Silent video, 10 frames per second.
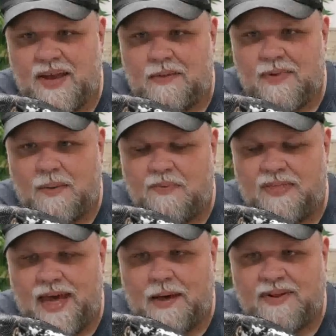to pick him
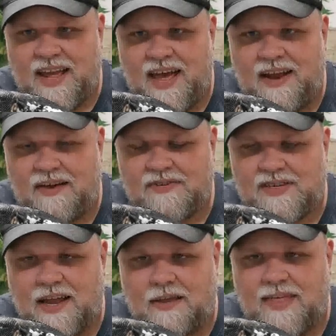up with the habitat, I
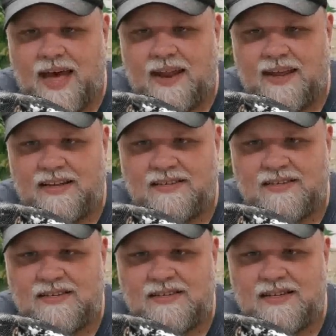was like, that
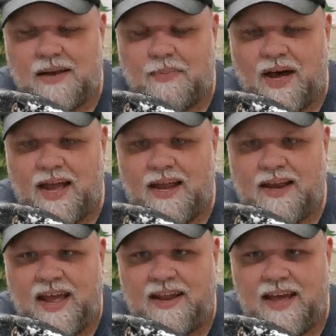is a
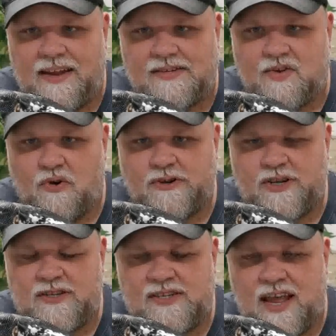pied, and that is
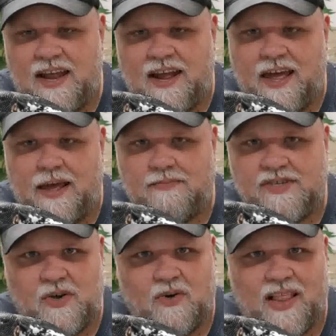gorgeous. And I
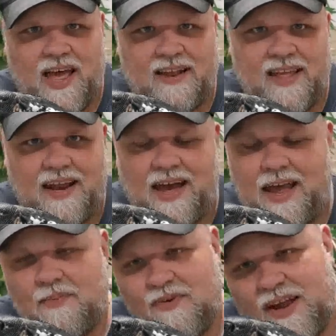am so glad that
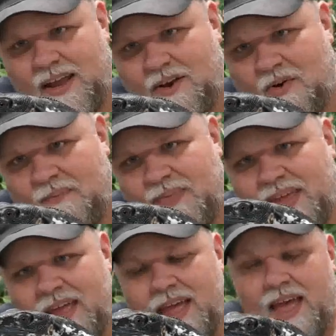I am bringing it home.
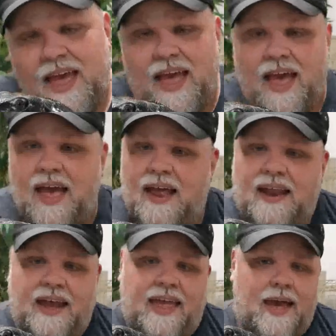
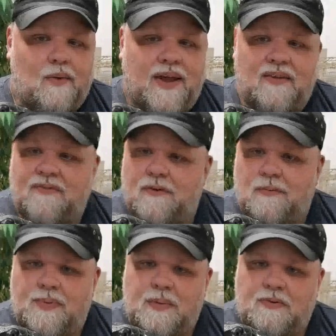And I can't wait
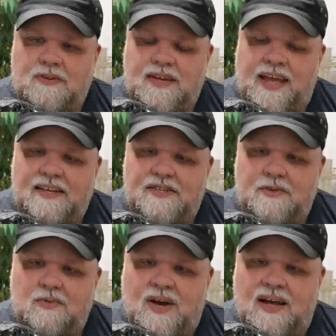for people to get
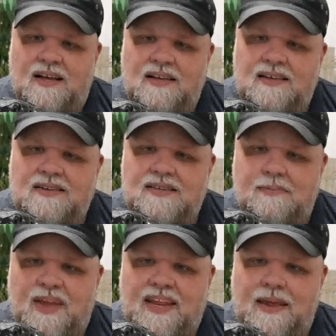
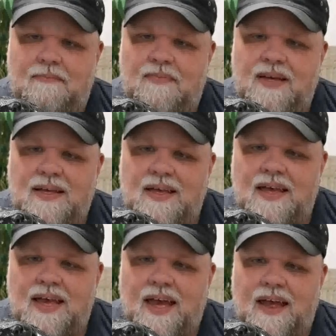to meet him
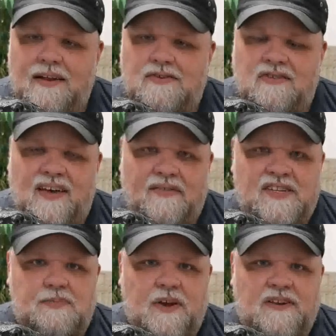and sort of
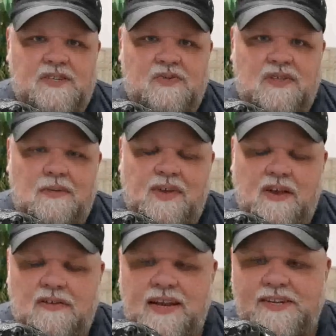have experiences with him
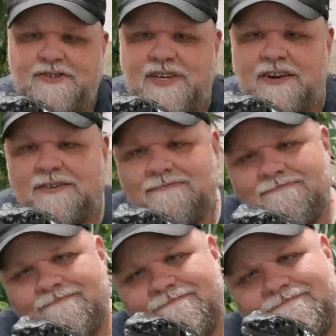here at the Nature Center.